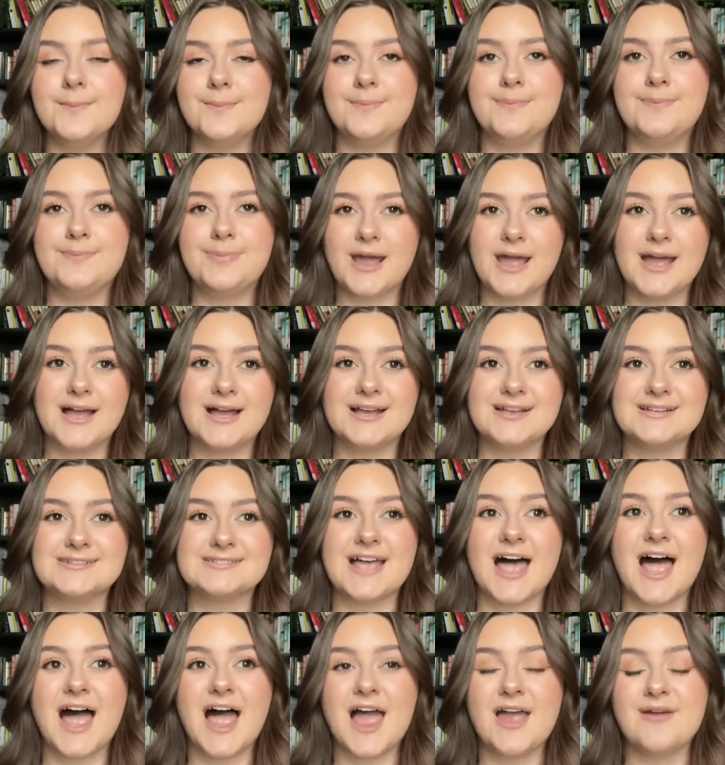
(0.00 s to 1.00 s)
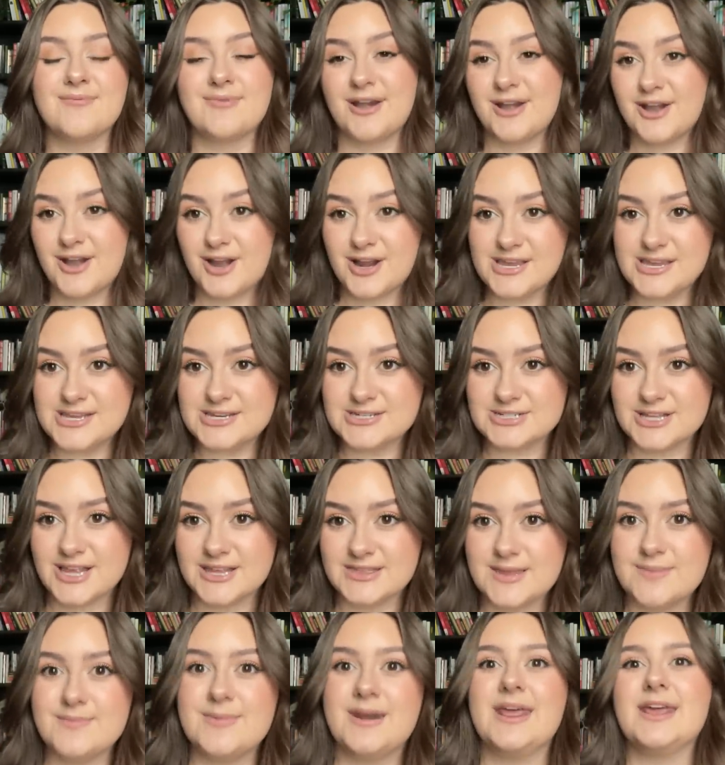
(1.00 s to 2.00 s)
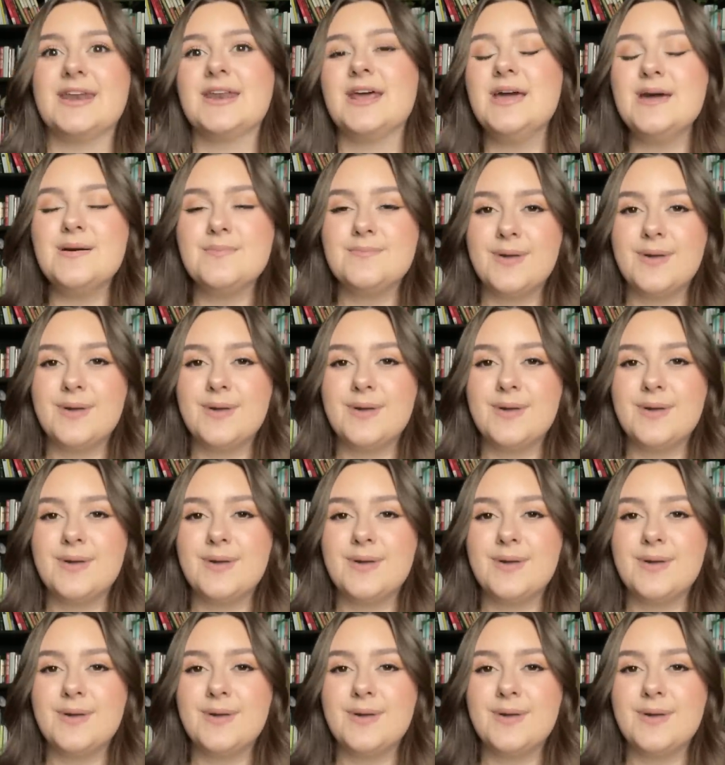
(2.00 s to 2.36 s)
because I read it on Kindle Unlimited.